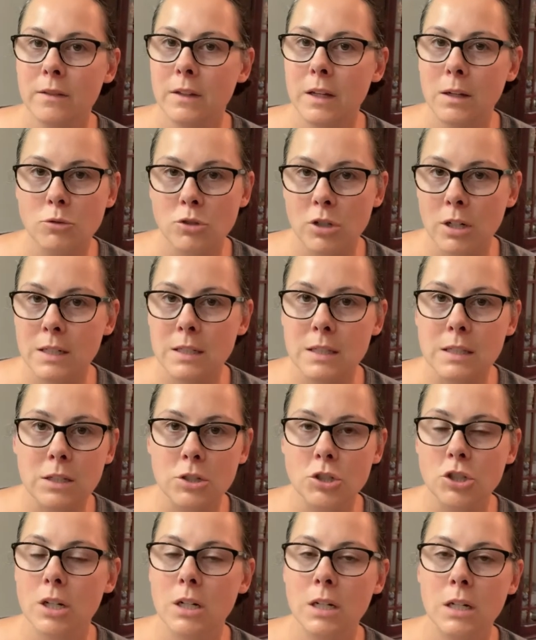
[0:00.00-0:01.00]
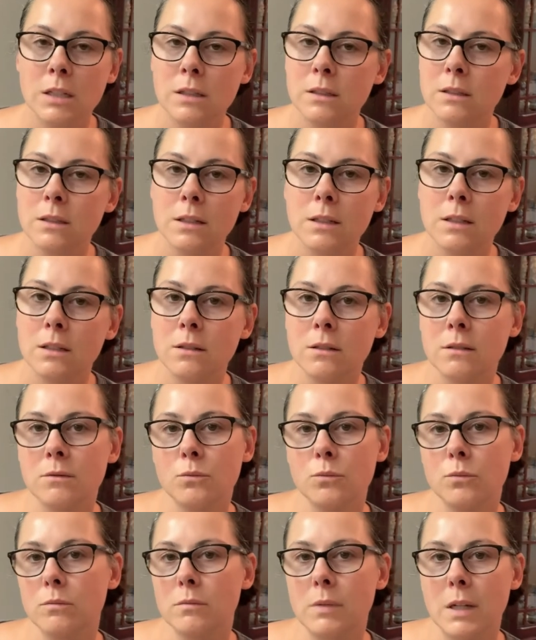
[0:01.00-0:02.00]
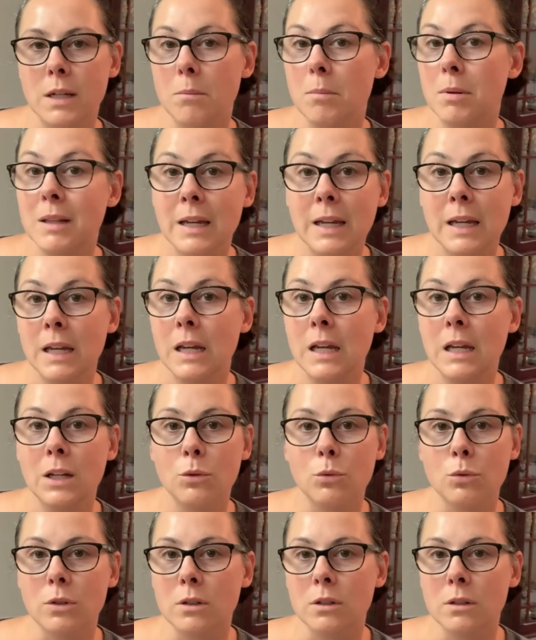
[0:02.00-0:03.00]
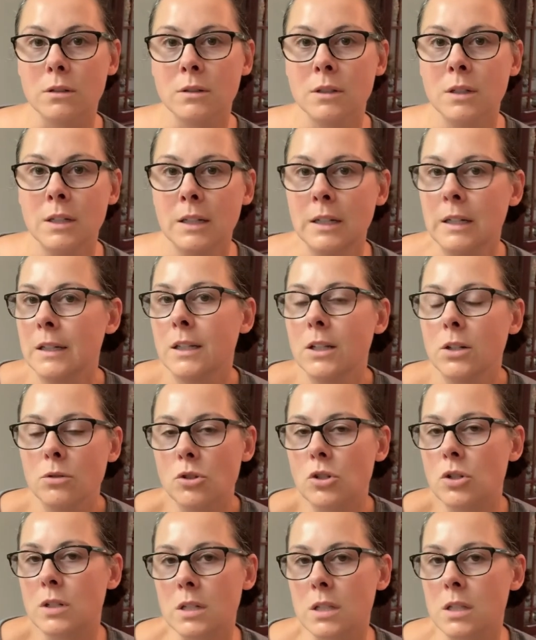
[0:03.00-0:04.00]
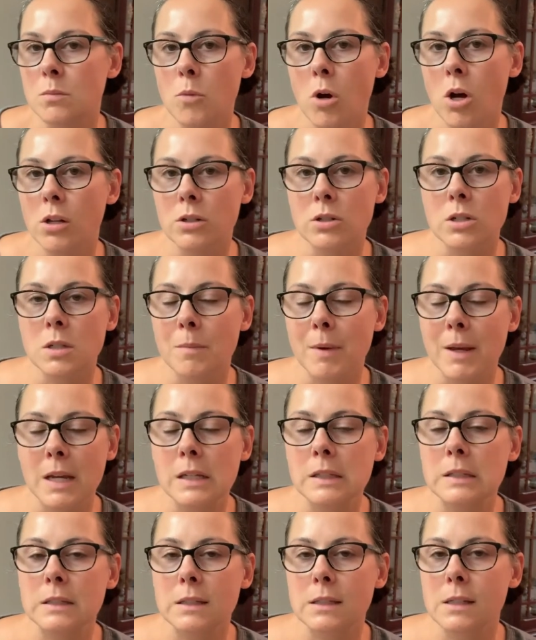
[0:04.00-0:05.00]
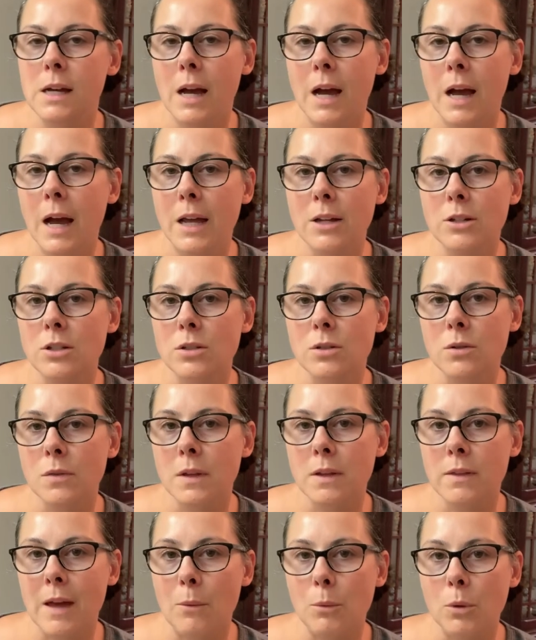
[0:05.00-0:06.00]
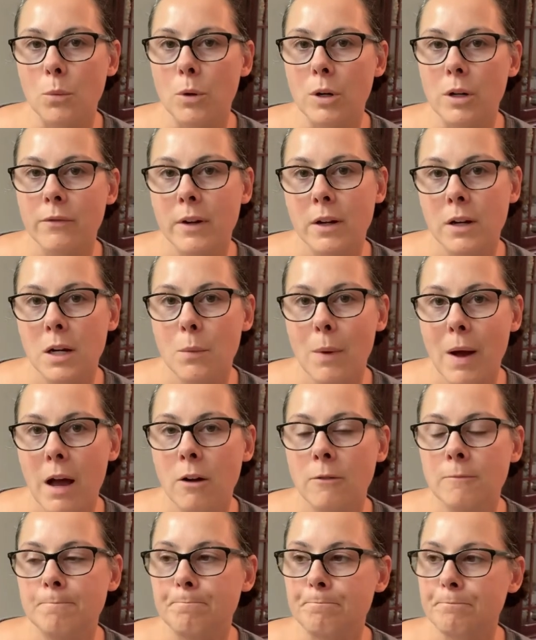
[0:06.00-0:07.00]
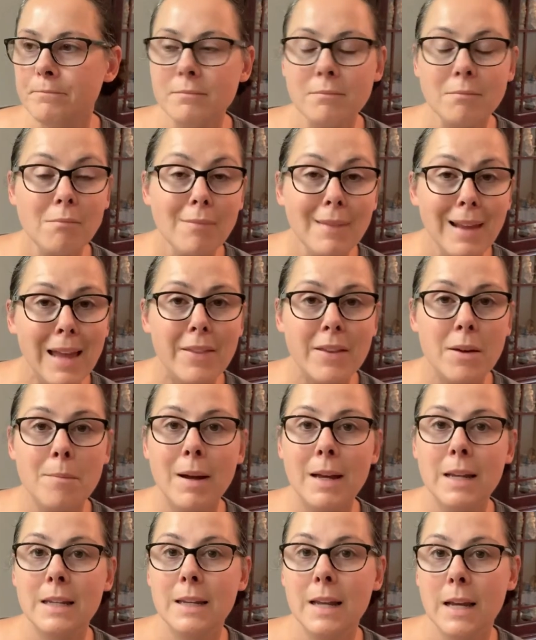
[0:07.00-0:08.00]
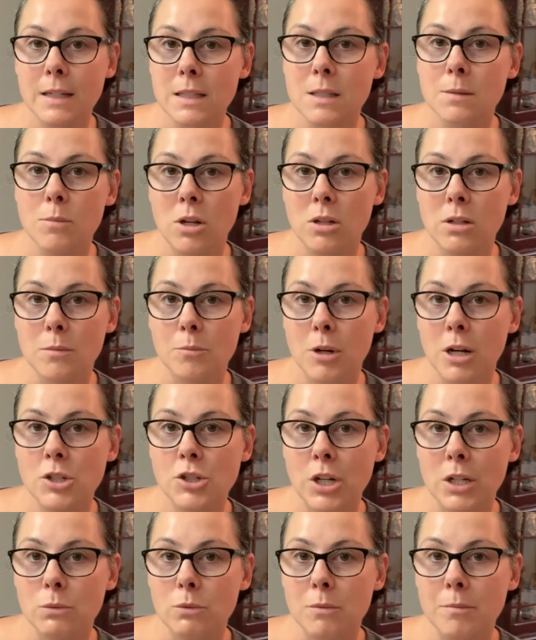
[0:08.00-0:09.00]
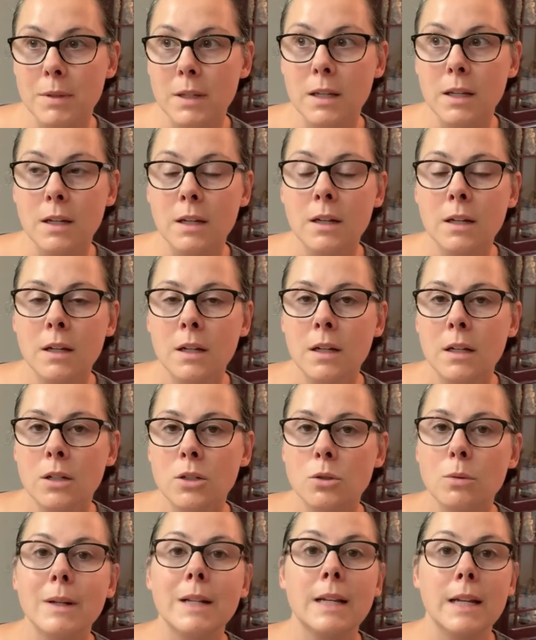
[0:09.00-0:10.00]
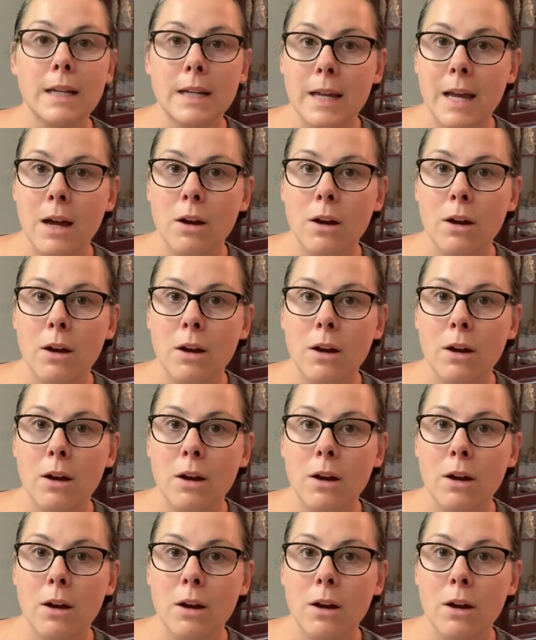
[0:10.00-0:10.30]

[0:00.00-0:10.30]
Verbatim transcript: that I'm trying to stitch on in like a plane or, you know, just a smaller space, I just don't think that would work very well. And then my next smaller project would be twenty-eight